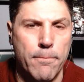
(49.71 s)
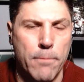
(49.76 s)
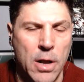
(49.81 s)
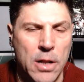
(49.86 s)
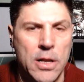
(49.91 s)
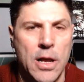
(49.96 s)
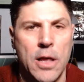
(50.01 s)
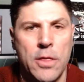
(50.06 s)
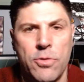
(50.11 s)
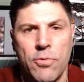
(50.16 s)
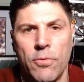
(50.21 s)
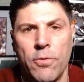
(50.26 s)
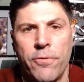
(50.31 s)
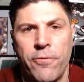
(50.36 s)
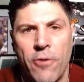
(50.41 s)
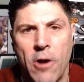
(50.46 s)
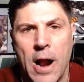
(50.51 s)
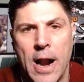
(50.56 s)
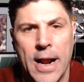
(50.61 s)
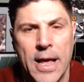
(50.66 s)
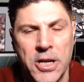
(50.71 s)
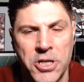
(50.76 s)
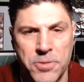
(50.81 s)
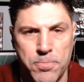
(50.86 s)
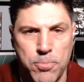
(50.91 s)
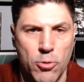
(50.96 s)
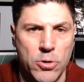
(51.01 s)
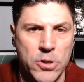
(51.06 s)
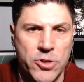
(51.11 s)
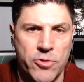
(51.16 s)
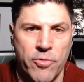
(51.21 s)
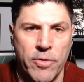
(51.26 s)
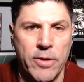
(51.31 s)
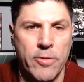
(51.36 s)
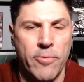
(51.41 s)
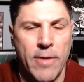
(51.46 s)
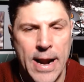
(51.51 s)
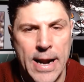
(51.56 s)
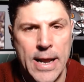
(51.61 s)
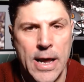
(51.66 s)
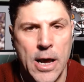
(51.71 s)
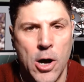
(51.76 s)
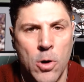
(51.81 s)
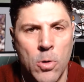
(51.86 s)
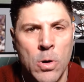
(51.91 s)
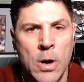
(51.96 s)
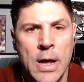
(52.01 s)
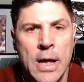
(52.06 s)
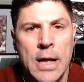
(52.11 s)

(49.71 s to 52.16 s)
Monday through Friday, SportsGridRadio.com